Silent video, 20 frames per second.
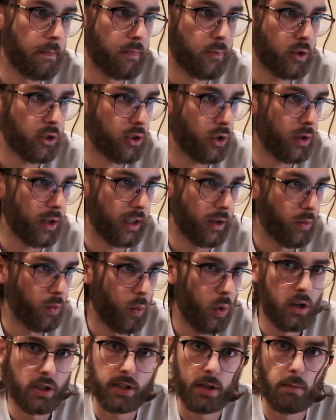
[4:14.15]
So like
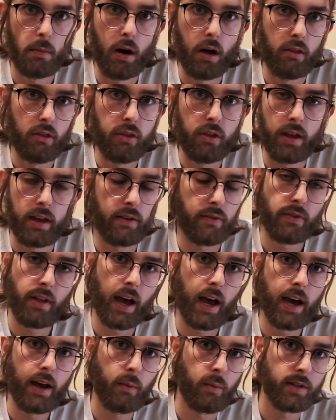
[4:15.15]
once a month, if
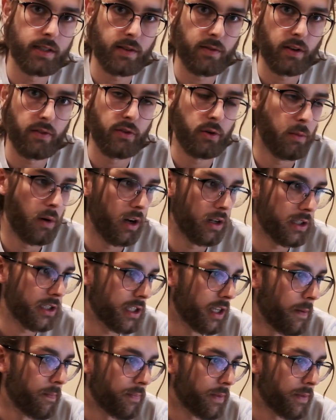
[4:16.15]
that, once every few months.